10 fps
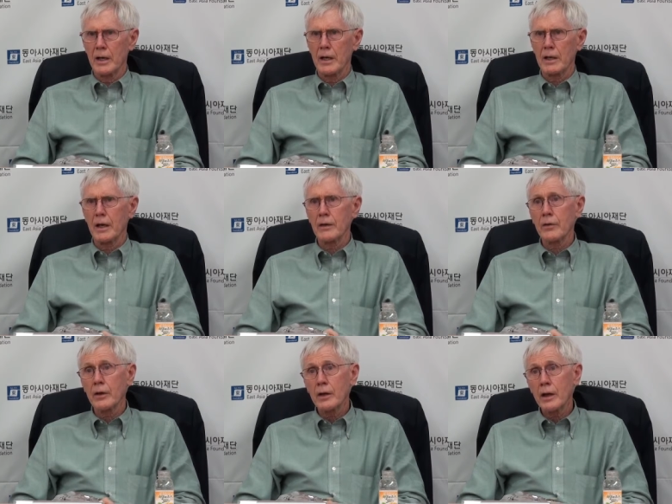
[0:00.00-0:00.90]
And I
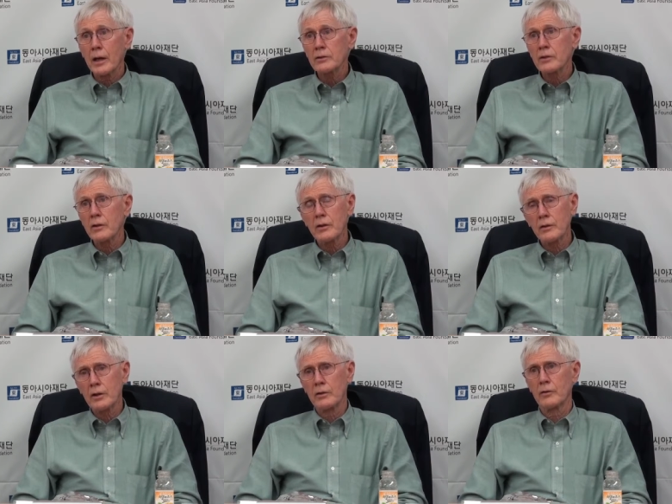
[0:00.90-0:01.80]
think actually the
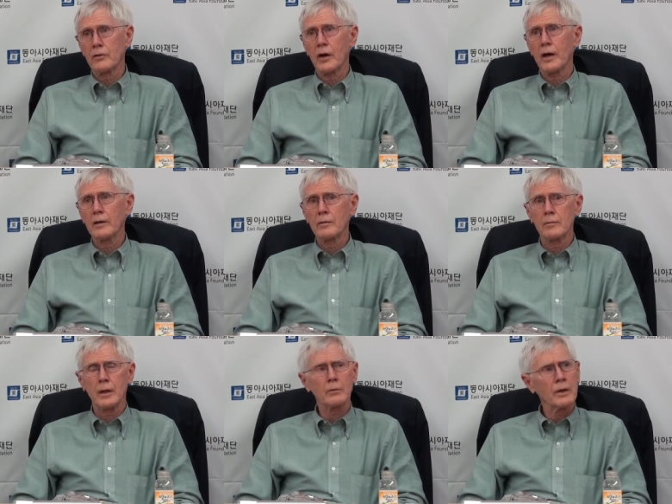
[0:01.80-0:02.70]
only good side,
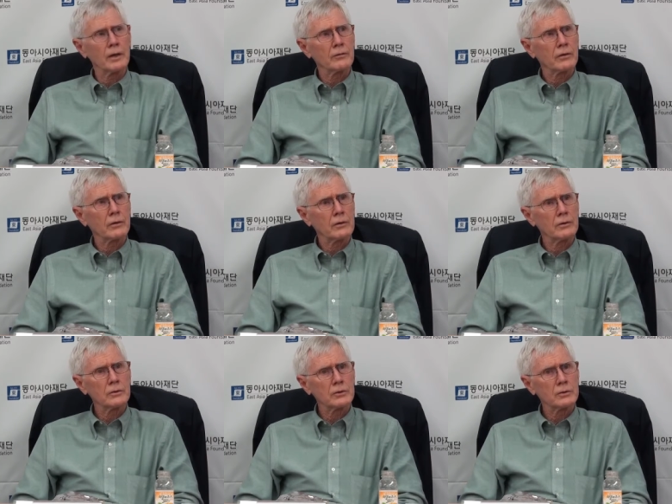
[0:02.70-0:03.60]
by way of
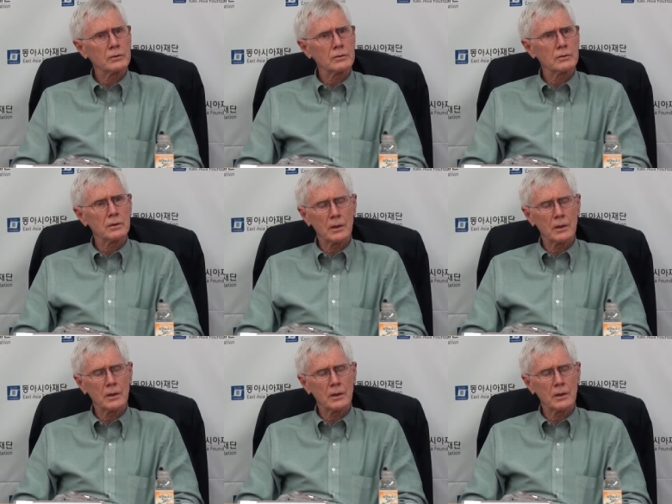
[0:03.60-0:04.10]
conclusion,